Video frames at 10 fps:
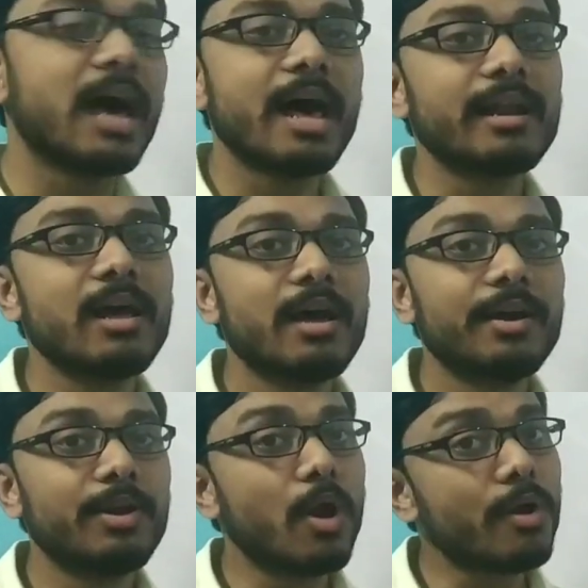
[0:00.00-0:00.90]
are
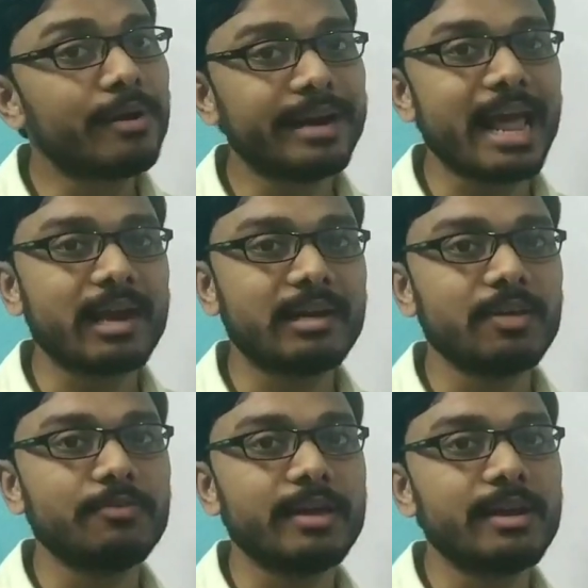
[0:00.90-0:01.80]

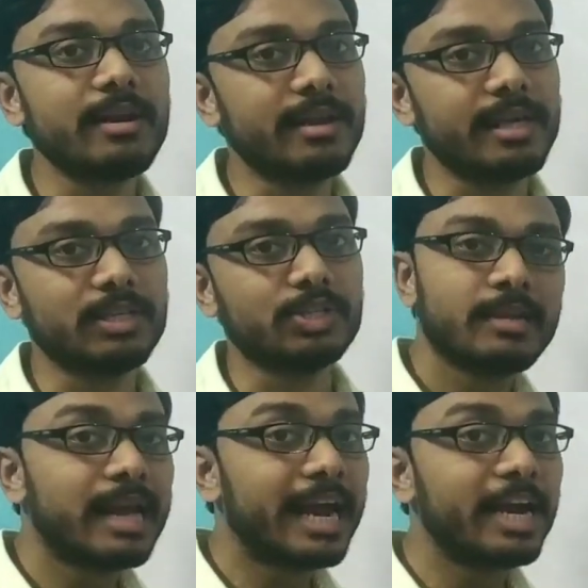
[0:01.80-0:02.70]
non-reactive in
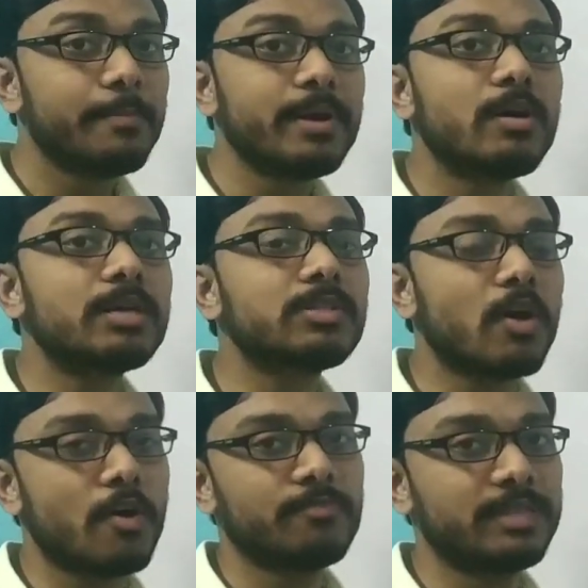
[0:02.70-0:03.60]
nature, and because
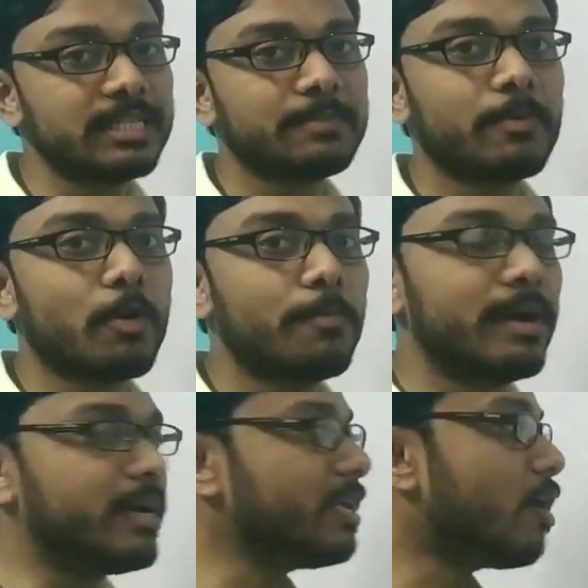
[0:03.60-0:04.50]
of this
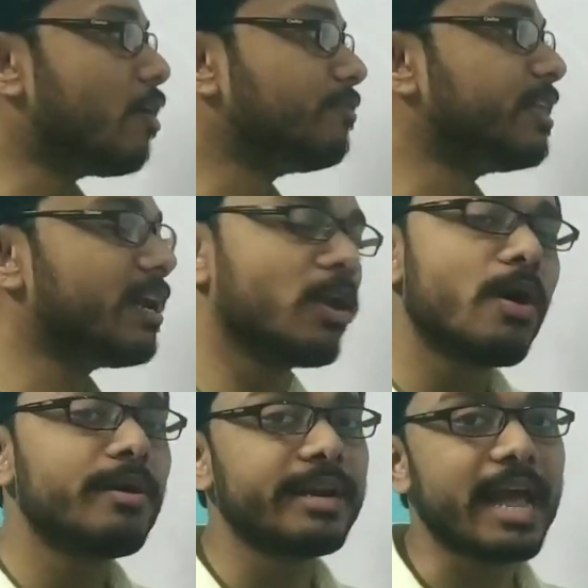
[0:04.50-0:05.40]
property of their
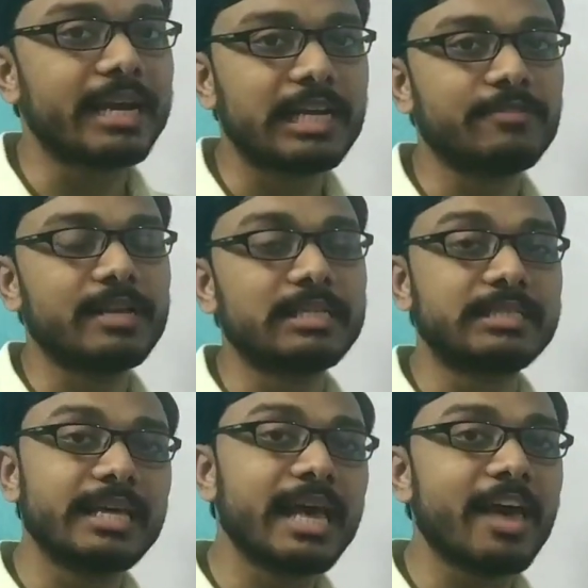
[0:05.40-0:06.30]
non-reactiveness,
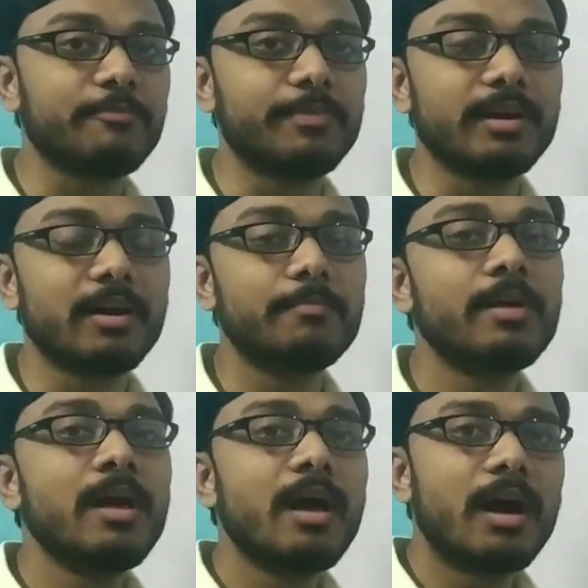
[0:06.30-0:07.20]
they have become
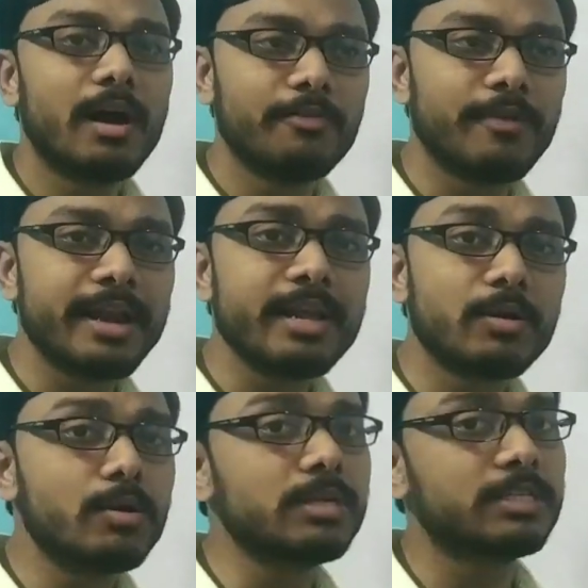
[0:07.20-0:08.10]
a very
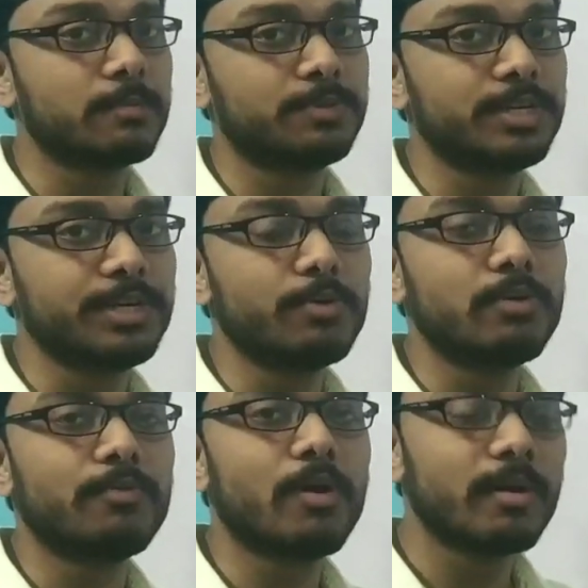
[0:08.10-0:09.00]
good
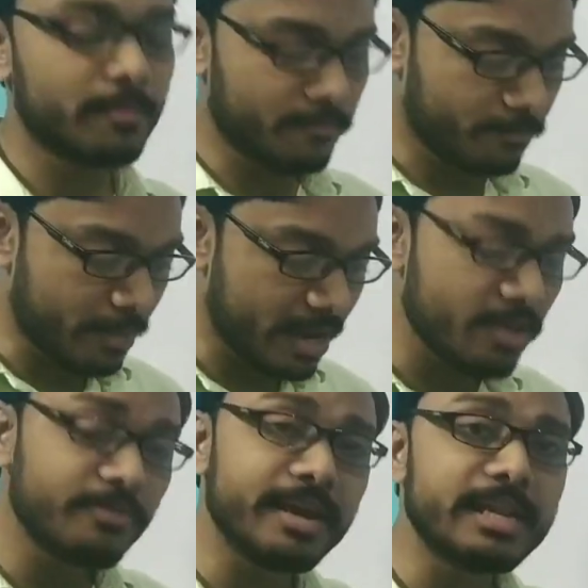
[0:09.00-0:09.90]
substitute for
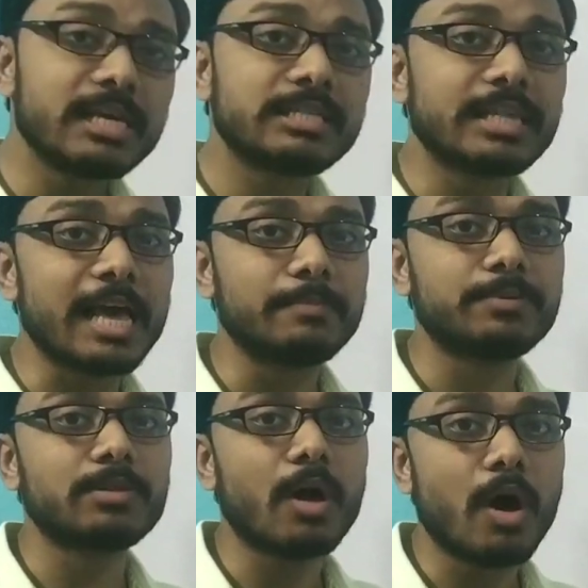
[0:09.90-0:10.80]
many various
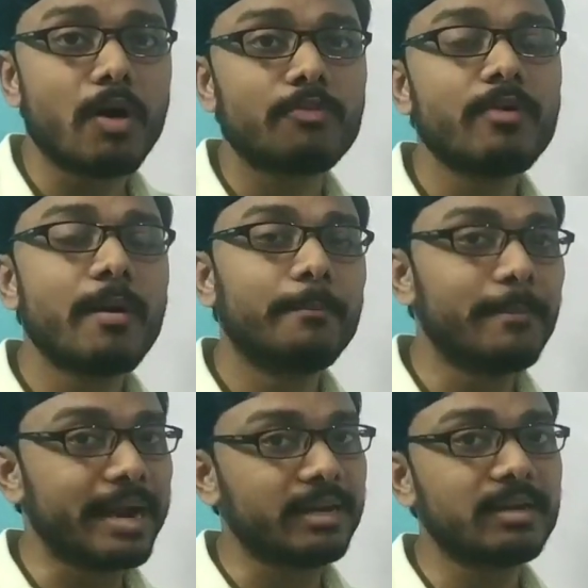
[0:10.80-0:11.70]
types of
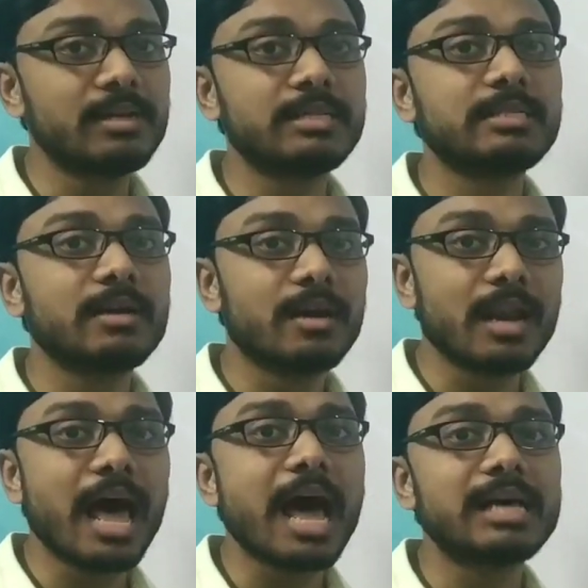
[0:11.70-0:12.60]
metals,
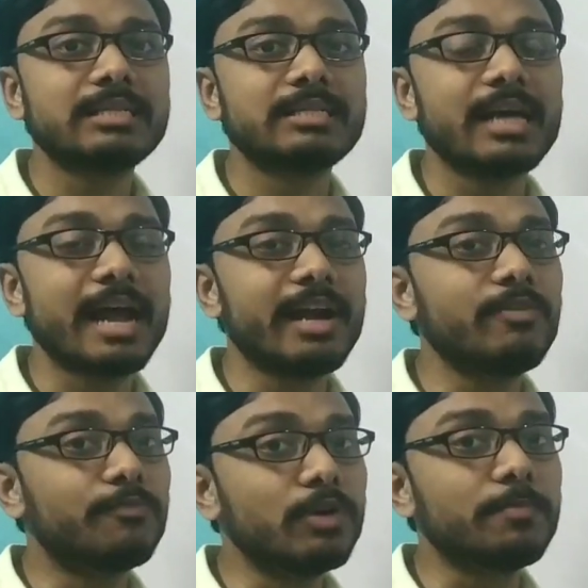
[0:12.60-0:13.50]
glass
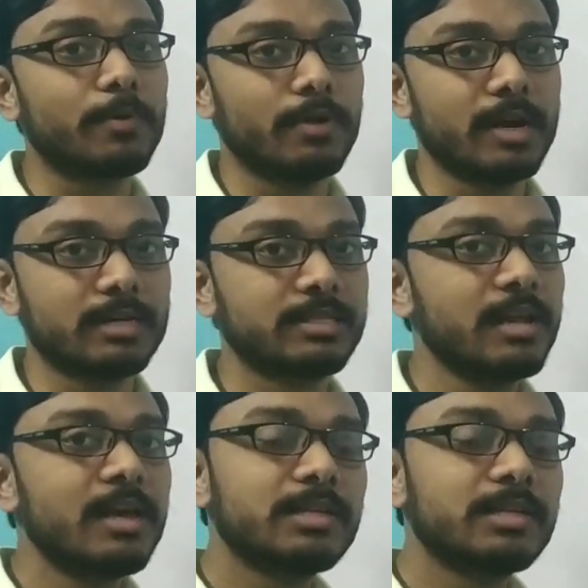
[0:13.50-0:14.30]
and wood products.